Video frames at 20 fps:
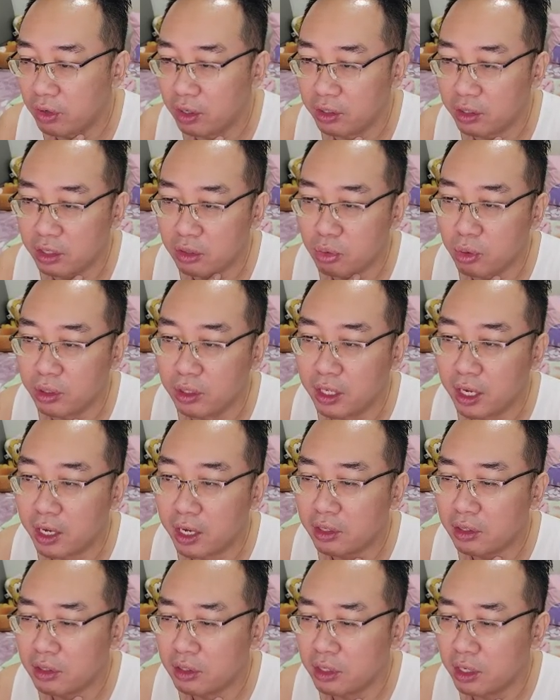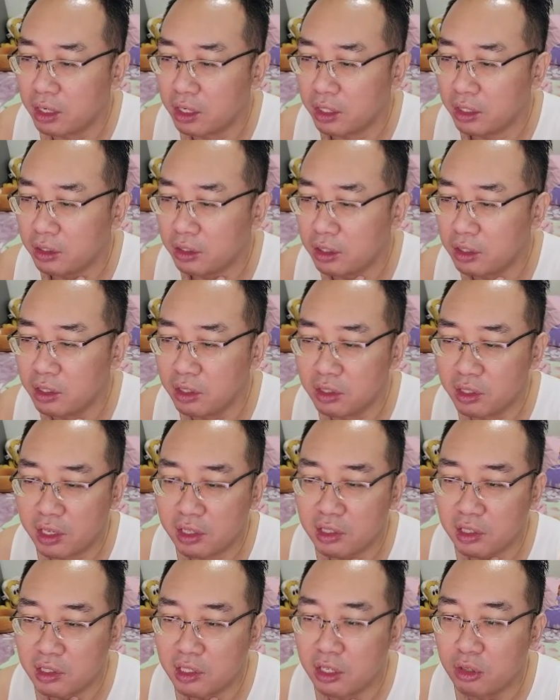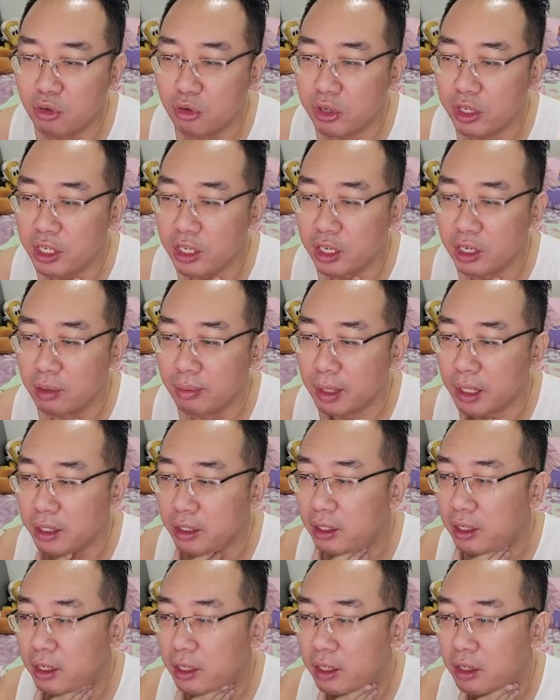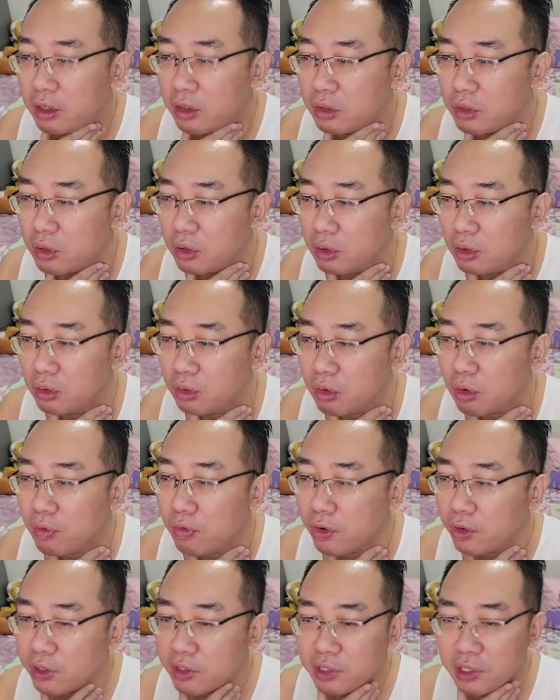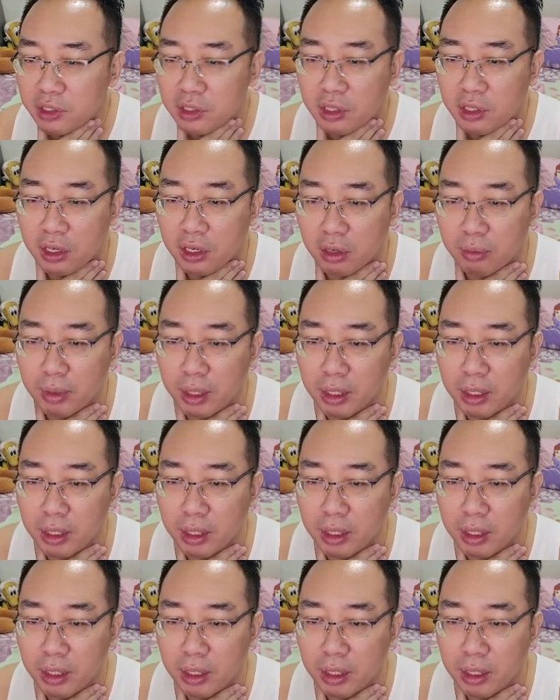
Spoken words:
There's one guy selling, this is 1063GB, so go for the 6GB